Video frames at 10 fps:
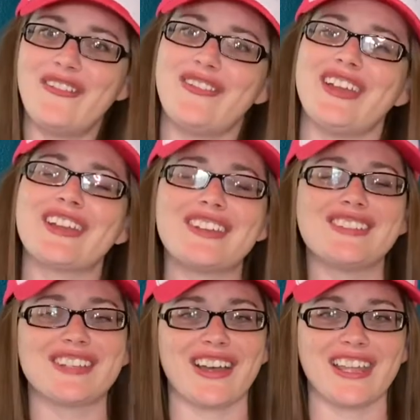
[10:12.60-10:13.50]
we are going to be
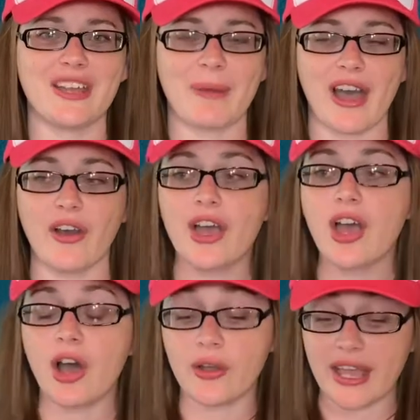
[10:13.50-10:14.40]
talking about,
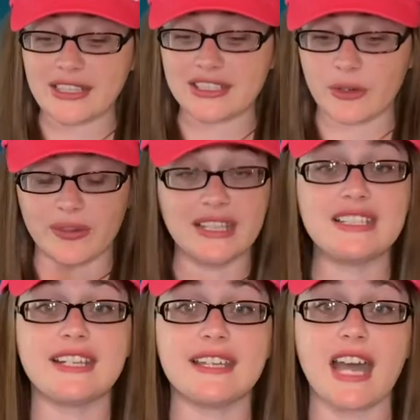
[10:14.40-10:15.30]
okay, so release
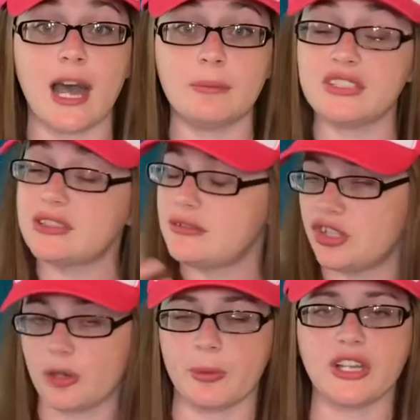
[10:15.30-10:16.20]
day comes,
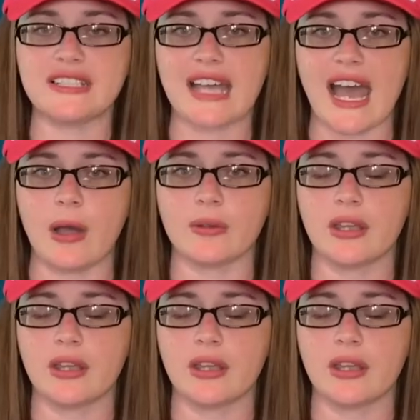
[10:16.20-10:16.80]
your book is out.